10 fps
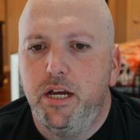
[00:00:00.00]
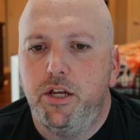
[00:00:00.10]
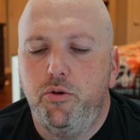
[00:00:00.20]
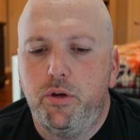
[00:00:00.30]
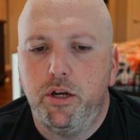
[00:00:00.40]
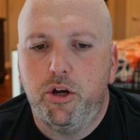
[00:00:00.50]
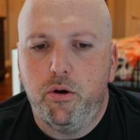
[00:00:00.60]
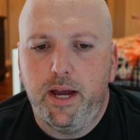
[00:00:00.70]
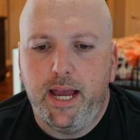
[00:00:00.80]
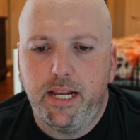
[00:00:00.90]
You can go
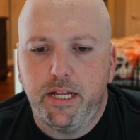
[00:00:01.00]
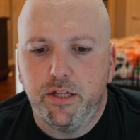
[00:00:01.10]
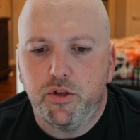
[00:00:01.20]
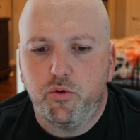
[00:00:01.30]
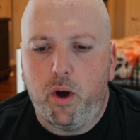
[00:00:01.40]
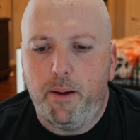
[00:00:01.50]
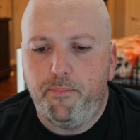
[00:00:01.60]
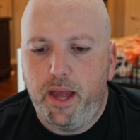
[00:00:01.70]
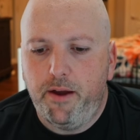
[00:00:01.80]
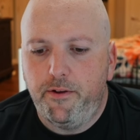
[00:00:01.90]
ahead and swap
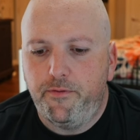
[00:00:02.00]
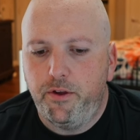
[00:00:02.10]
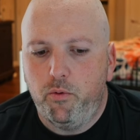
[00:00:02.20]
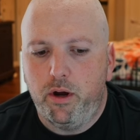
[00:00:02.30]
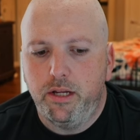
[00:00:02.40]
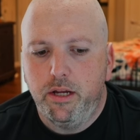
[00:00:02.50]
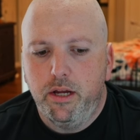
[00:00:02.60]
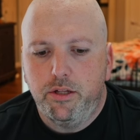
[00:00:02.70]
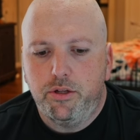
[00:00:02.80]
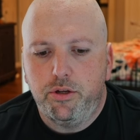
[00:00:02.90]
that if you want
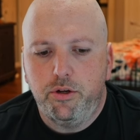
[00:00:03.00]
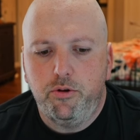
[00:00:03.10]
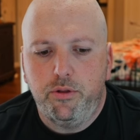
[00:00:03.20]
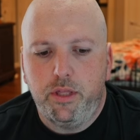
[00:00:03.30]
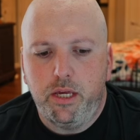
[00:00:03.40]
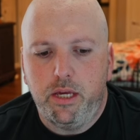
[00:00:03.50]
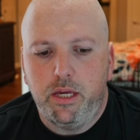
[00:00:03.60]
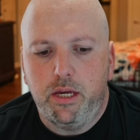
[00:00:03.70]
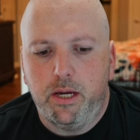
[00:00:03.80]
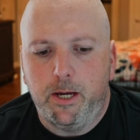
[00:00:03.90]
to the
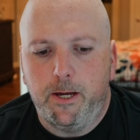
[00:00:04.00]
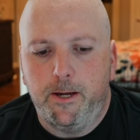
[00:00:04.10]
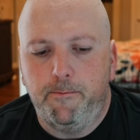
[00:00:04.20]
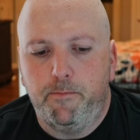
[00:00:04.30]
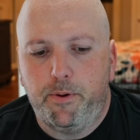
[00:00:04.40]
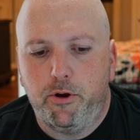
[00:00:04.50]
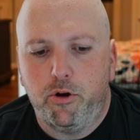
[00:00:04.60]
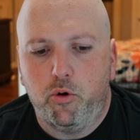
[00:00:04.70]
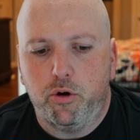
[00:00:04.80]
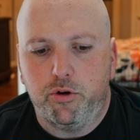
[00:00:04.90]

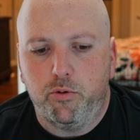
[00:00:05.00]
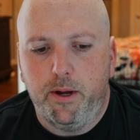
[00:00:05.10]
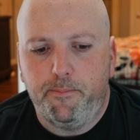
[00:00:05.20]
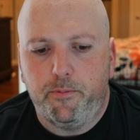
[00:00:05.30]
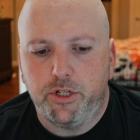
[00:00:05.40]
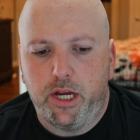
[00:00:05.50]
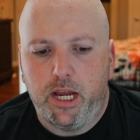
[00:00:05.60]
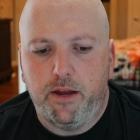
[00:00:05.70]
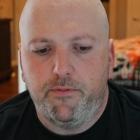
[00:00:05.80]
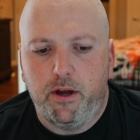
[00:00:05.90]
paracord grip, which I
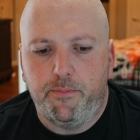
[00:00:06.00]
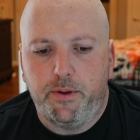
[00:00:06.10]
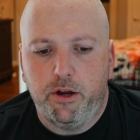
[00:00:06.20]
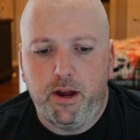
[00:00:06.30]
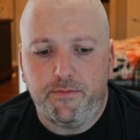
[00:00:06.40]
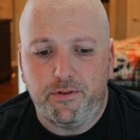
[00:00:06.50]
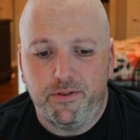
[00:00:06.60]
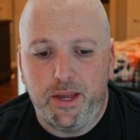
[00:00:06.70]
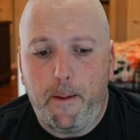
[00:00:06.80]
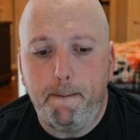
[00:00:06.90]
have up here after
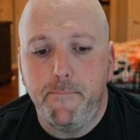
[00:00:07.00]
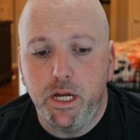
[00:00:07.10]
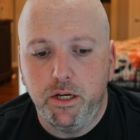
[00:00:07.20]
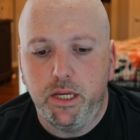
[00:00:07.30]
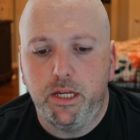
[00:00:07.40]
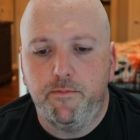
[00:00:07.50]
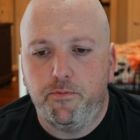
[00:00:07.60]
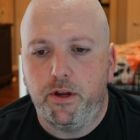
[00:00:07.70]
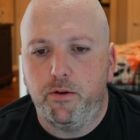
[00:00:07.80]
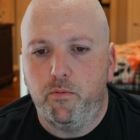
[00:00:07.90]
the a million
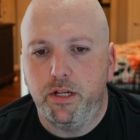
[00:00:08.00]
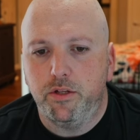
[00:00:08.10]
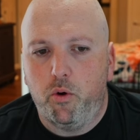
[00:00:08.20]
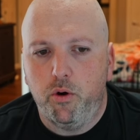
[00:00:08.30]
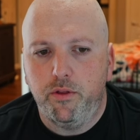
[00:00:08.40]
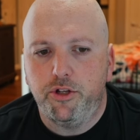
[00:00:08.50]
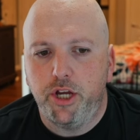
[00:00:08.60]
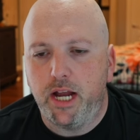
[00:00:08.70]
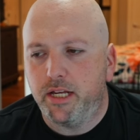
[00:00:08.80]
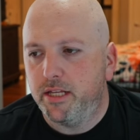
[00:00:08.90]
freaking ones, or the
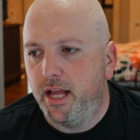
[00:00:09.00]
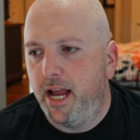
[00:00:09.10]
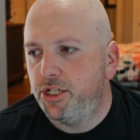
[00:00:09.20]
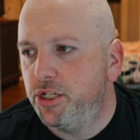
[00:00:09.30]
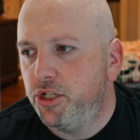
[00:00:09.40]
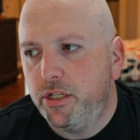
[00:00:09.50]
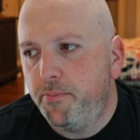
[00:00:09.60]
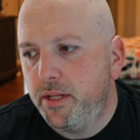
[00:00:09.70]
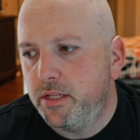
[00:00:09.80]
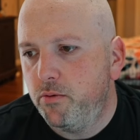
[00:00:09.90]
jack slash. It
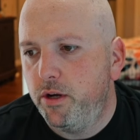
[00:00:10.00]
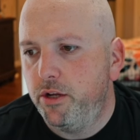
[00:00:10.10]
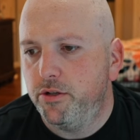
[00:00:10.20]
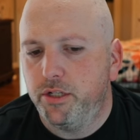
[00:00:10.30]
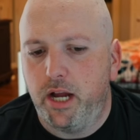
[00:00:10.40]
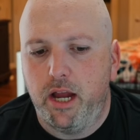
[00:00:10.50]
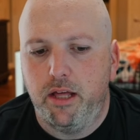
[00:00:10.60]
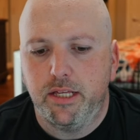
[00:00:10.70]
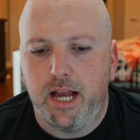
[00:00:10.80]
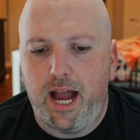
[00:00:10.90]
depends on what your style
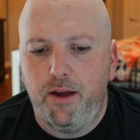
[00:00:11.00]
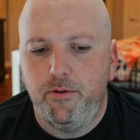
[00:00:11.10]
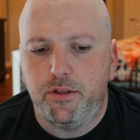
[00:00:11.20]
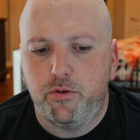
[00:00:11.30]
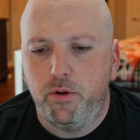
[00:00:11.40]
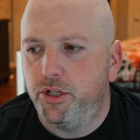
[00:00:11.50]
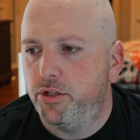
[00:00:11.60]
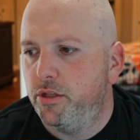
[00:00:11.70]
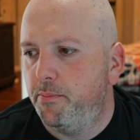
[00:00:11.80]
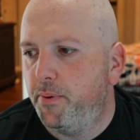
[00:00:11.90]
is. I would switch it to
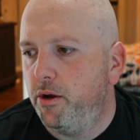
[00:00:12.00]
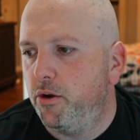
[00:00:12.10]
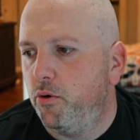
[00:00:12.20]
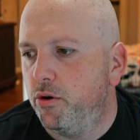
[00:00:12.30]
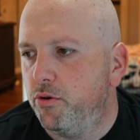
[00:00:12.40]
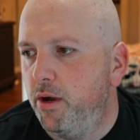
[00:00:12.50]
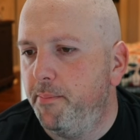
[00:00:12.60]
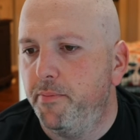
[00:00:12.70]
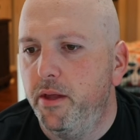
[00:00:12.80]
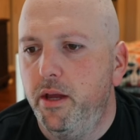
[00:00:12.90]
the paracord grip,
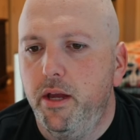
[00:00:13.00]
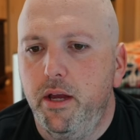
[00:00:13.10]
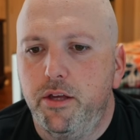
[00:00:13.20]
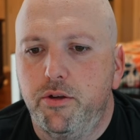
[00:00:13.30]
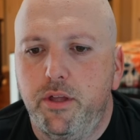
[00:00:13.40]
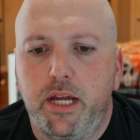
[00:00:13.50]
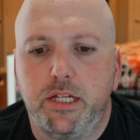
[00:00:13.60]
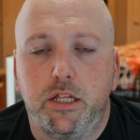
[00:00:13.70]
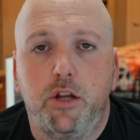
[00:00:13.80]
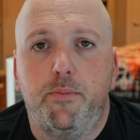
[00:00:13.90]
so then it gets
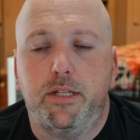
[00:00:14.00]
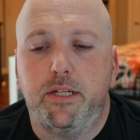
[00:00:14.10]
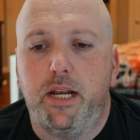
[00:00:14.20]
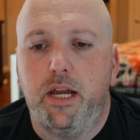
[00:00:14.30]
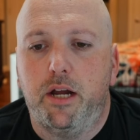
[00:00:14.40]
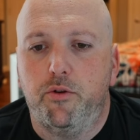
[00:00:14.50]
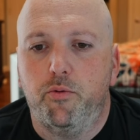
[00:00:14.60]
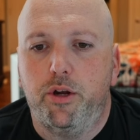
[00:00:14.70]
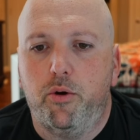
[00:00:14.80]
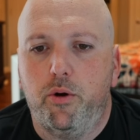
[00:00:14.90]
a little bit steady on the
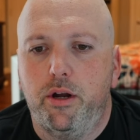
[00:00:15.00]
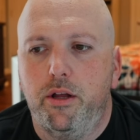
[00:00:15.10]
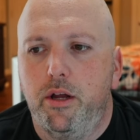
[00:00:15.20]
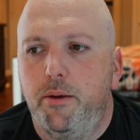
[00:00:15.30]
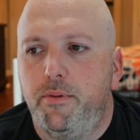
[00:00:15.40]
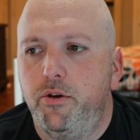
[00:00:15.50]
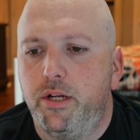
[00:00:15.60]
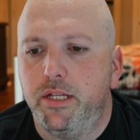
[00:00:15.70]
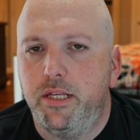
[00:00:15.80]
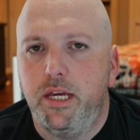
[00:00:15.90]
recoil. But you can
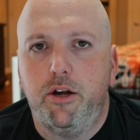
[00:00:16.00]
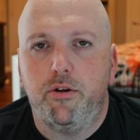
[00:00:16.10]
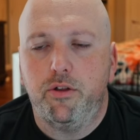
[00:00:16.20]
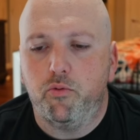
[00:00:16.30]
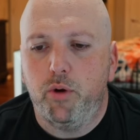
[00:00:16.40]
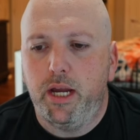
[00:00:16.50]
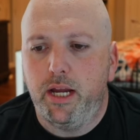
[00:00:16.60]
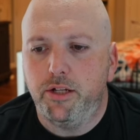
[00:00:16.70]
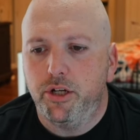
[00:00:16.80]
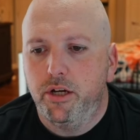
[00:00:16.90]
see here in the
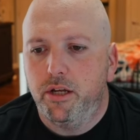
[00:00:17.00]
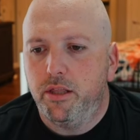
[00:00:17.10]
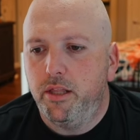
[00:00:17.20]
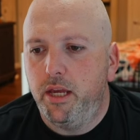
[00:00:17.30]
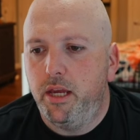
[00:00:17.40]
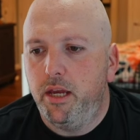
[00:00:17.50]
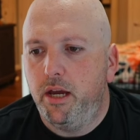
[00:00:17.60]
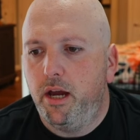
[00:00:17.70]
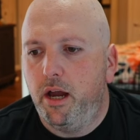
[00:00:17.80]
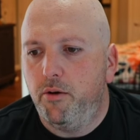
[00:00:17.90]
range, the
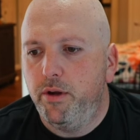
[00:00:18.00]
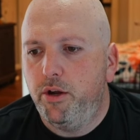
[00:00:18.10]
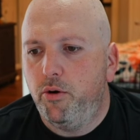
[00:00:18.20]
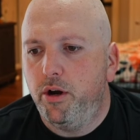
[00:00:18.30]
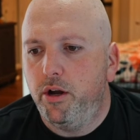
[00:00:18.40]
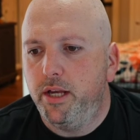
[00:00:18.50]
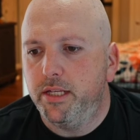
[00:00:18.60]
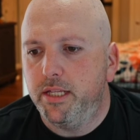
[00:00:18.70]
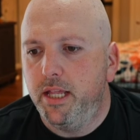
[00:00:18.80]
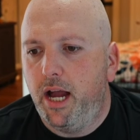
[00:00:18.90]
recoil is
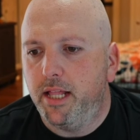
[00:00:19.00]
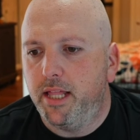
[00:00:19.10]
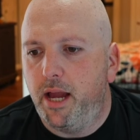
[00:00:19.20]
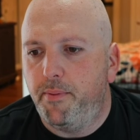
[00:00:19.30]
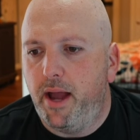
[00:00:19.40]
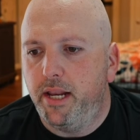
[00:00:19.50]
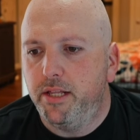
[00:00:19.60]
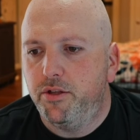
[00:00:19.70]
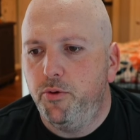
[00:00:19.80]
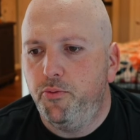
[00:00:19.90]
not that bad. It's
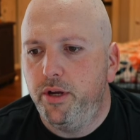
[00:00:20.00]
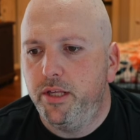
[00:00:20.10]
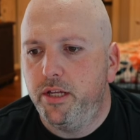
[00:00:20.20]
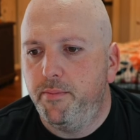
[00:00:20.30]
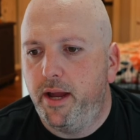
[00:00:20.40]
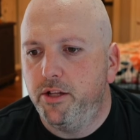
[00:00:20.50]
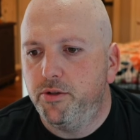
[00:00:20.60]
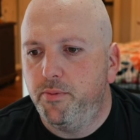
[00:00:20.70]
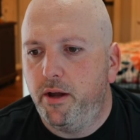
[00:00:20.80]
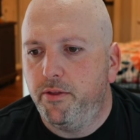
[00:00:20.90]
super easy to manage
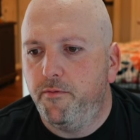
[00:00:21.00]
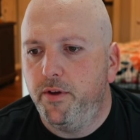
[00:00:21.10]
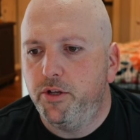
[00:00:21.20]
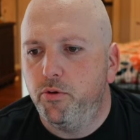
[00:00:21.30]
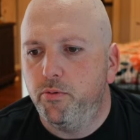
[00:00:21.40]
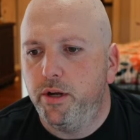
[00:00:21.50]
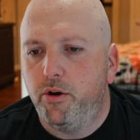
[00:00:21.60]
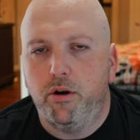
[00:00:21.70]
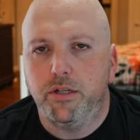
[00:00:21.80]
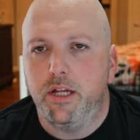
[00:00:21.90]
about. The visual
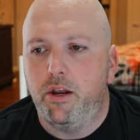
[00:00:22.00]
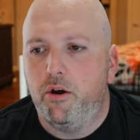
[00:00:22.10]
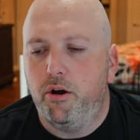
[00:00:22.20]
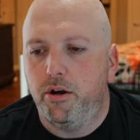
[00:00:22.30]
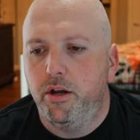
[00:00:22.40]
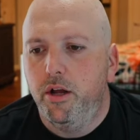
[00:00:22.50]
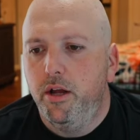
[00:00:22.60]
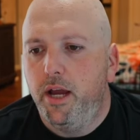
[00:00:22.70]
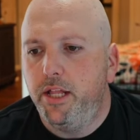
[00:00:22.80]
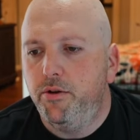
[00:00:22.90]
recoil is not hard,
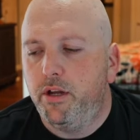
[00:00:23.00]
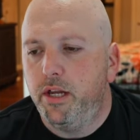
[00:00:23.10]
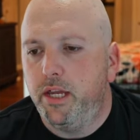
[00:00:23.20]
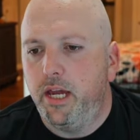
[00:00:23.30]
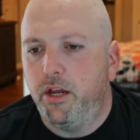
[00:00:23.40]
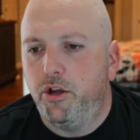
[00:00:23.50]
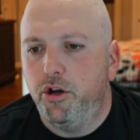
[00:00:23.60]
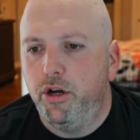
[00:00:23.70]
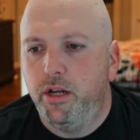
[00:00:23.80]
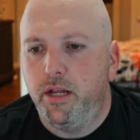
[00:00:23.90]
and you can get
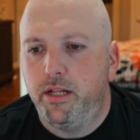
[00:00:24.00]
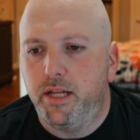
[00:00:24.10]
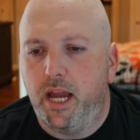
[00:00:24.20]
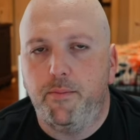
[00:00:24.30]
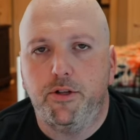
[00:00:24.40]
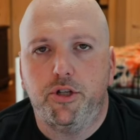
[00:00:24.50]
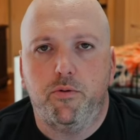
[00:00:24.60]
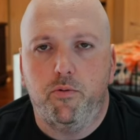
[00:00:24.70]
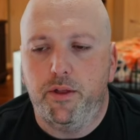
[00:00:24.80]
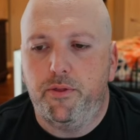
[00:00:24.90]
good damage
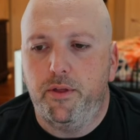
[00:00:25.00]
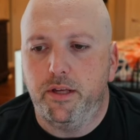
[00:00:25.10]
with this